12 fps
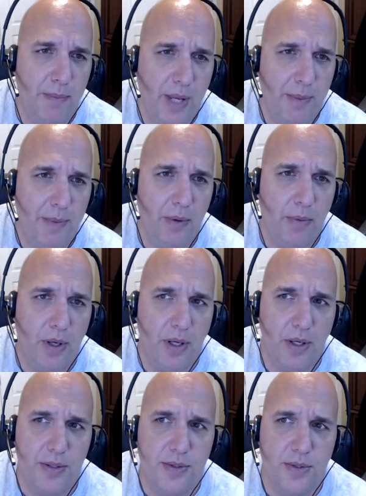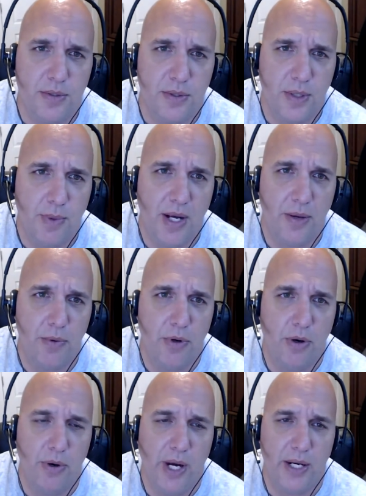maybe it was. Somebody will
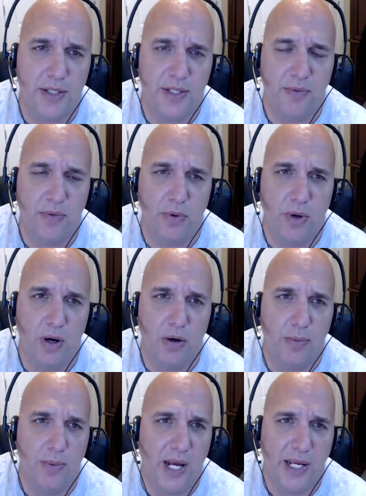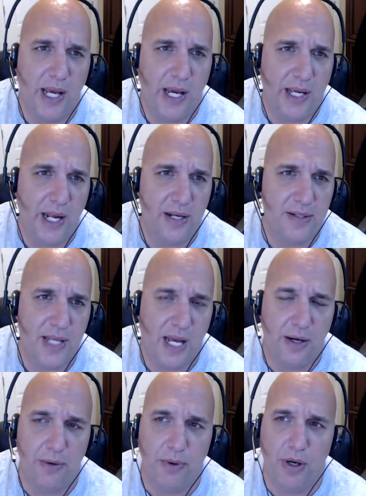correct us if yeah. we're wrong, but I can't, I can't
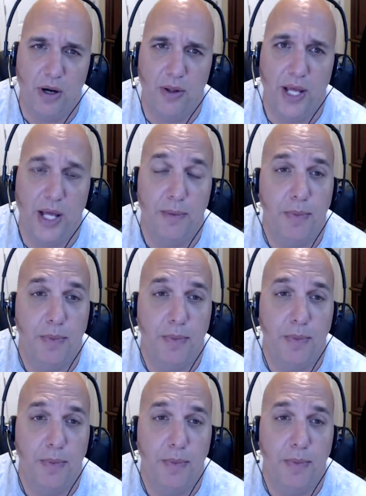exactly recall that.